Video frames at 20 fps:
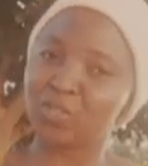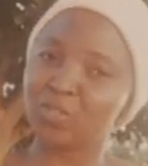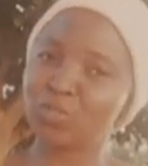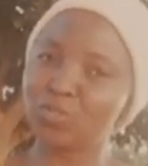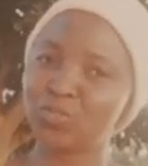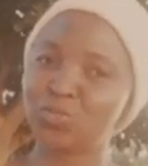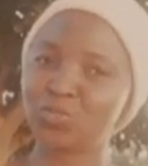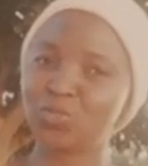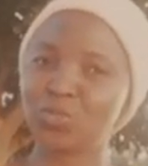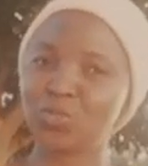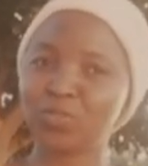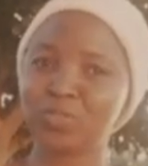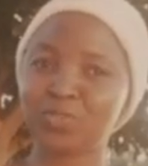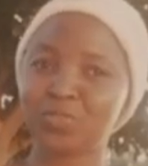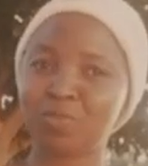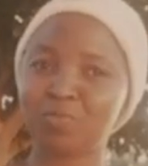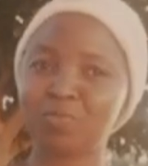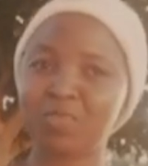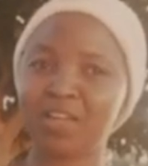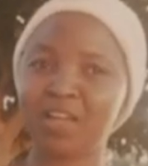you should
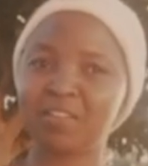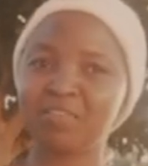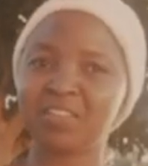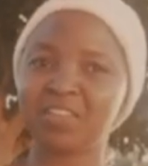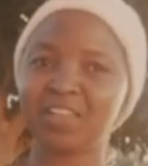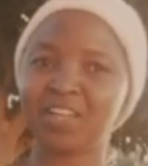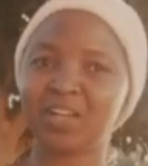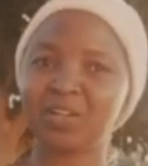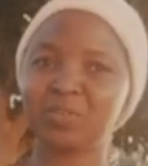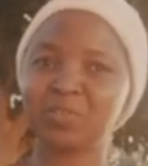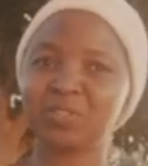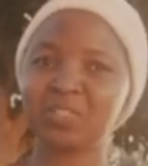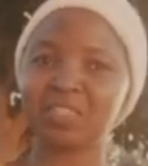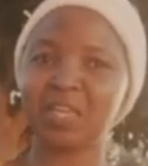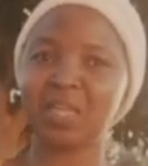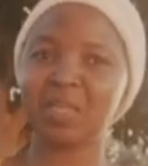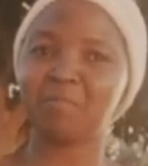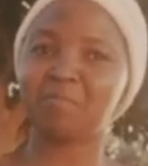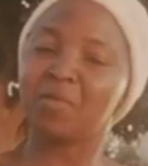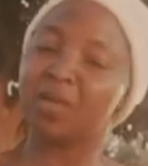also be having a good
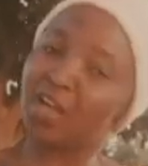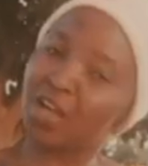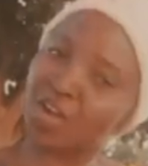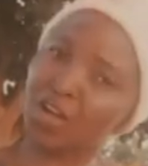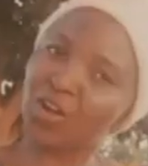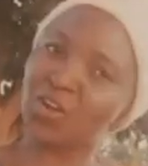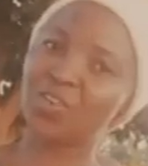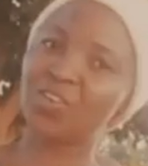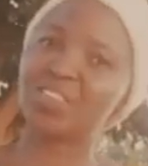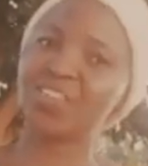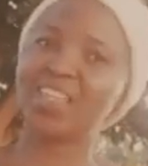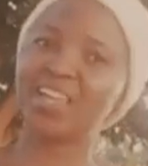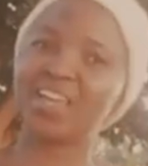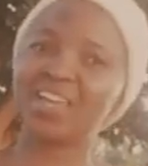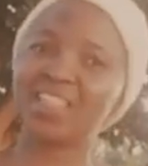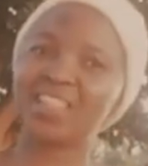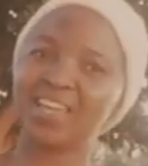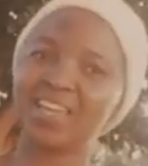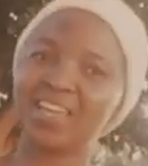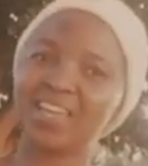time on the other